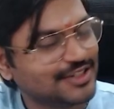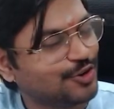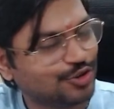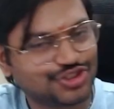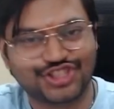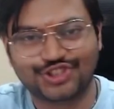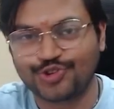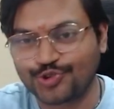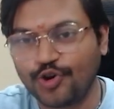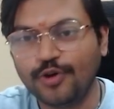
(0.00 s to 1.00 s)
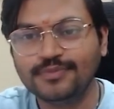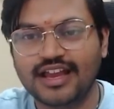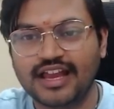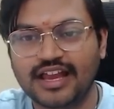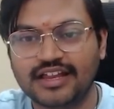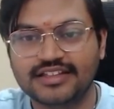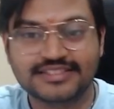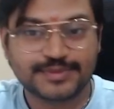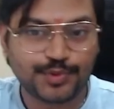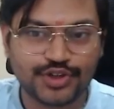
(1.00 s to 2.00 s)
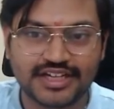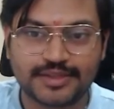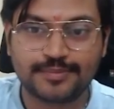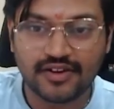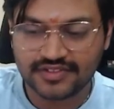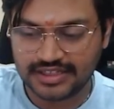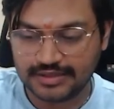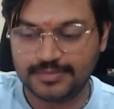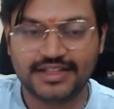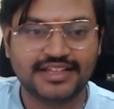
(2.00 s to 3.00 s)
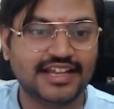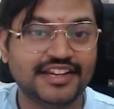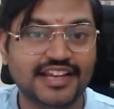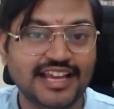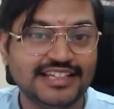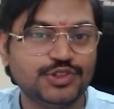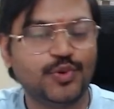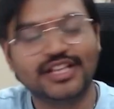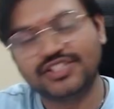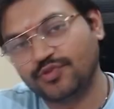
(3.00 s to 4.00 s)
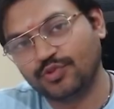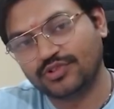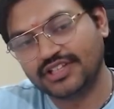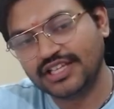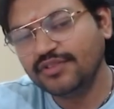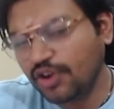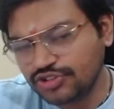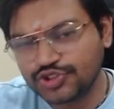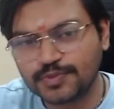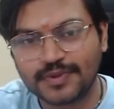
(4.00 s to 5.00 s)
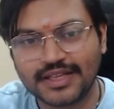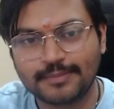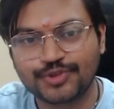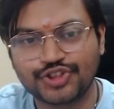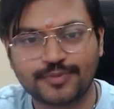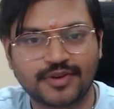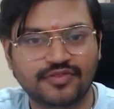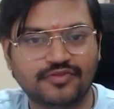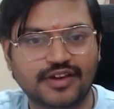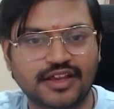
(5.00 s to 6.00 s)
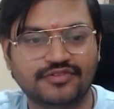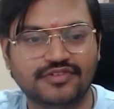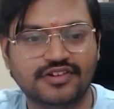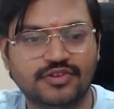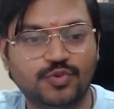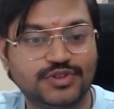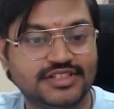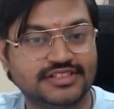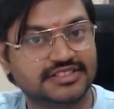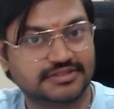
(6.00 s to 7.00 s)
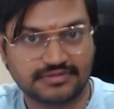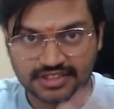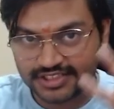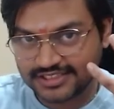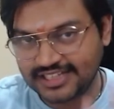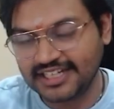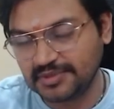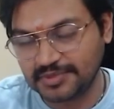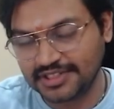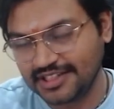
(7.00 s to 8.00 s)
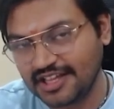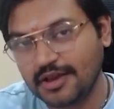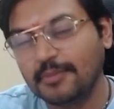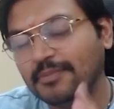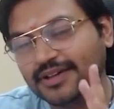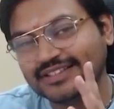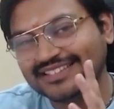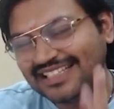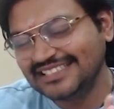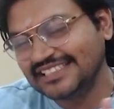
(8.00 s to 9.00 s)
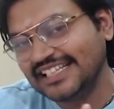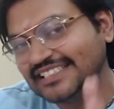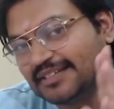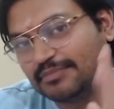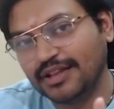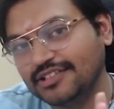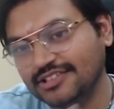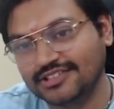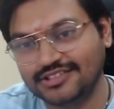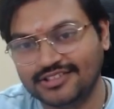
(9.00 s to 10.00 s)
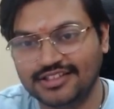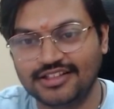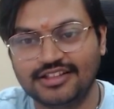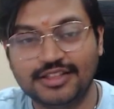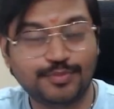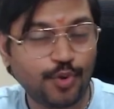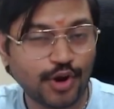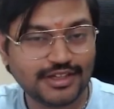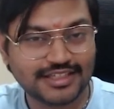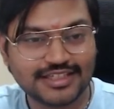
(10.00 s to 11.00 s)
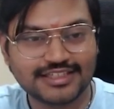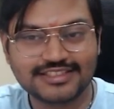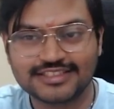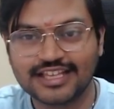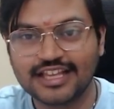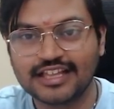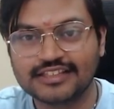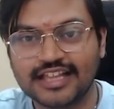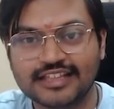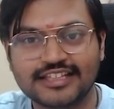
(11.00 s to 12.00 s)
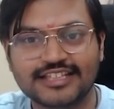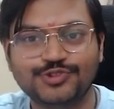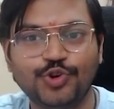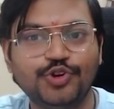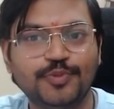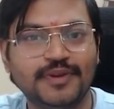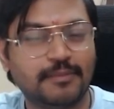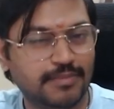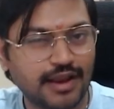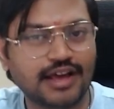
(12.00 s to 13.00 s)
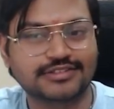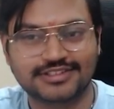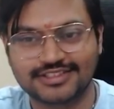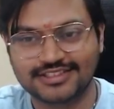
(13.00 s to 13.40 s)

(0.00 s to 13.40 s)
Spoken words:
on chess.com, and his opponent Pavel played knight to h4. He wants to play bishop f5, which is understandable, but this is a blunder. The point is that there's going to be a blast,